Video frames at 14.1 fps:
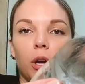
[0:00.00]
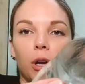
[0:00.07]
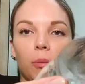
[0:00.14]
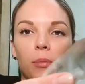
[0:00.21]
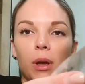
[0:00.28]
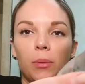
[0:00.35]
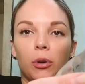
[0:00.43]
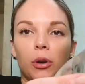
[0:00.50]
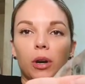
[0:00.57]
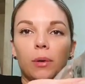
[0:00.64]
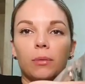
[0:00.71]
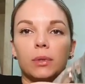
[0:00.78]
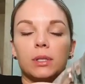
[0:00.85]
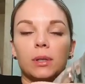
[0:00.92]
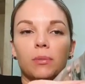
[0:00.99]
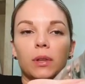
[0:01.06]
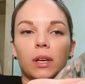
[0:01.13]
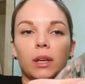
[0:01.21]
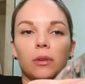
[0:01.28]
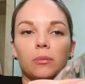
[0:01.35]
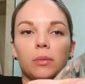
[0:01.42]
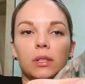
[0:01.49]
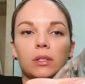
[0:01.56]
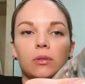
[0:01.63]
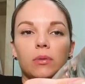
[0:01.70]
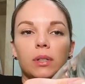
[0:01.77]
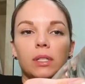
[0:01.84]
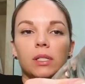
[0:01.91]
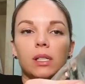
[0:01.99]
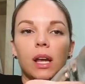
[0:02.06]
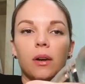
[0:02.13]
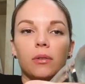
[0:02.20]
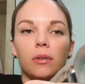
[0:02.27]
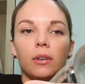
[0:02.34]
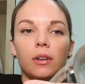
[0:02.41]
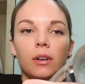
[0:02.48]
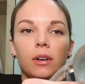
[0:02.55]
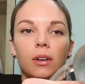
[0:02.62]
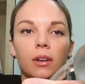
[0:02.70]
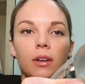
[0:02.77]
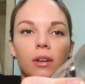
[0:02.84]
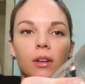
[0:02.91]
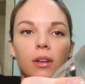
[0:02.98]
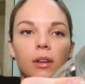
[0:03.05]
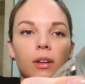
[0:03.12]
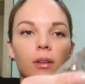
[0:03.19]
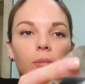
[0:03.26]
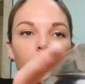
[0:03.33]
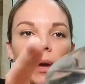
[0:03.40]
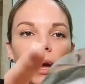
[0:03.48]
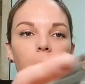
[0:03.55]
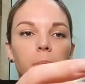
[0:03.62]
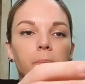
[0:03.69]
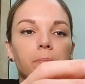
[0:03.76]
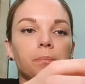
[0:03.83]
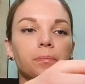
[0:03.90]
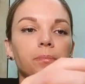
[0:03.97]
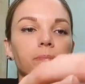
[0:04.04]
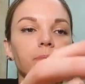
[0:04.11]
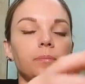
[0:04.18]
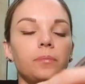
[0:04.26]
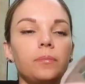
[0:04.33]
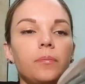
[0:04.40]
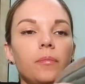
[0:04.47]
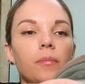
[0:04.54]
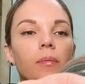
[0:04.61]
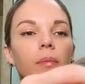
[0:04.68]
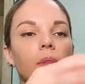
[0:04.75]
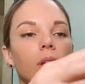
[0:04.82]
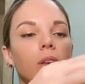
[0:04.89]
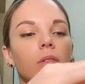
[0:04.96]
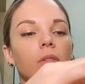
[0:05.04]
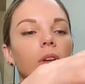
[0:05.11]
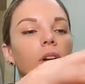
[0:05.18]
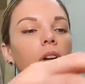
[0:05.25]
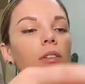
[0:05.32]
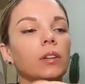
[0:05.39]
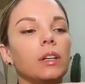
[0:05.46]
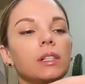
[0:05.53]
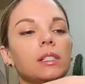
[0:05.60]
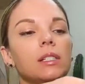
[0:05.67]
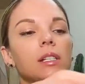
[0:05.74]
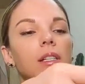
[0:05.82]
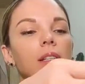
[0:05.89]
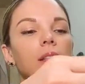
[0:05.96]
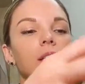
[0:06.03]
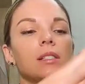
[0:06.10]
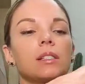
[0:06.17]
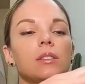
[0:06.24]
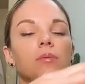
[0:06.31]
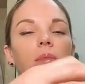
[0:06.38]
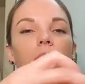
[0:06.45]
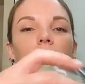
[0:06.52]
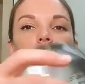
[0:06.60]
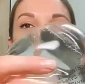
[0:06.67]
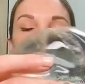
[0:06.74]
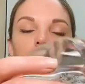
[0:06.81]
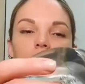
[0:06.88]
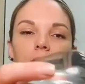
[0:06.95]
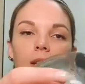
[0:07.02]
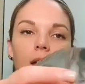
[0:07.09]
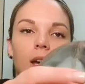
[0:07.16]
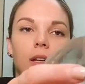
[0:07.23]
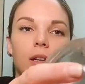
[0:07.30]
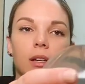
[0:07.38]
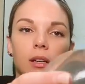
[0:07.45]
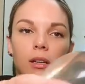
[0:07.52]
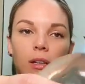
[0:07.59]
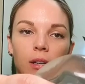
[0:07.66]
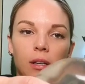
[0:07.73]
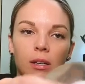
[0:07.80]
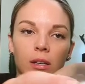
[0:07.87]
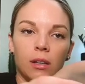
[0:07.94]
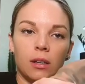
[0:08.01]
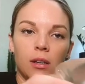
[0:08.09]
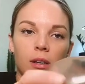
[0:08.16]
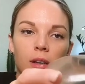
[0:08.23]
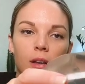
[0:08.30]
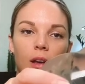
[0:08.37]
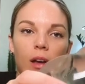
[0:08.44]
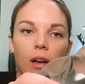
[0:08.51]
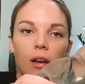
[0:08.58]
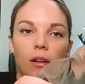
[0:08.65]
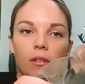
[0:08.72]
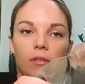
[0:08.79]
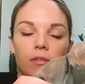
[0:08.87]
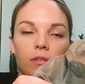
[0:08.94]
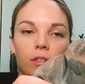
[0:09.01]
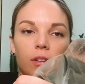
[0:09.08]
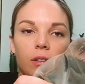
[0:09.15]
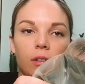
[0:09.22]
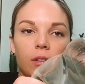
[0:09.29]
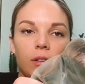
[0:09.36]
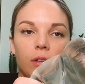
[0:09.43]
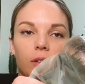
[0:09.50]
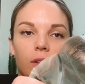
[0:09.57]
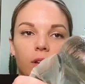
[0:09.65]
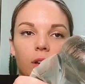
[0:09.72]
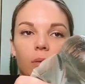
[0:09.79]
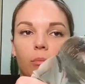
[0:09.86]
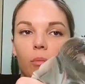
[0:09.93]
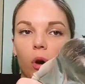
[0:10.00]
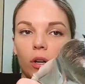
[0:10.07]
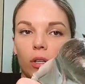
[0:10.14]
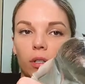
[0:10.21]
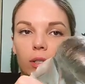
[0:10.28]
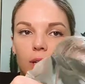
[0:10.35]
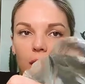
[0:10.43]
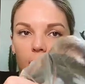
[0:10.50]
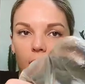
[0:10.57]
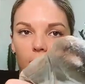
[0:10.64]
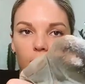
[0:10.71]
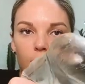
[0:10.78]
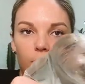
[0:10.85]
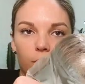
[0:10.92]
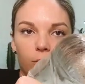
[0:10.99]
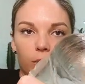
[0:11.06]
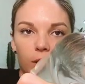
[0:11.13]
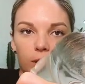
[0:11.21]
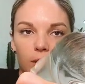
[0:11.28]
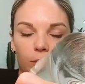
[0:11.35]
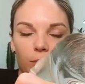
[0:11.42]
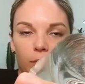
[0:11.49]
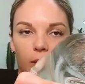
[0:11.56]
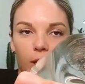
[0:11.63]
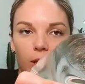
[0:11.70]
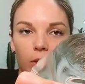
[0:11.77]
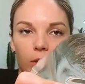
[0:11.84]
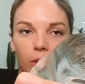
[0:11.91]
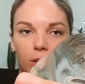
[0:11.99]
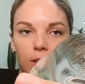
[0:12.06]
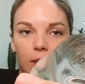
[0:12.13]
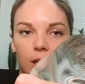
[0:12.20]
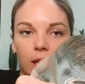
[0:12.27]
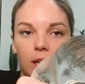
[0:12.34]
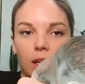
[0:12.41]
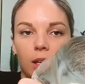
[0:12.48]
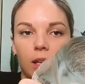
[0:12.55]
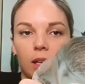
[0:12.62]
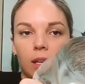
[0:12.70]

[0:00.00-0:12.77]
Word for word: during a mammogram or something, it would be squeezed out. But regardless, this is what the inside of a modern day breast implant looks like.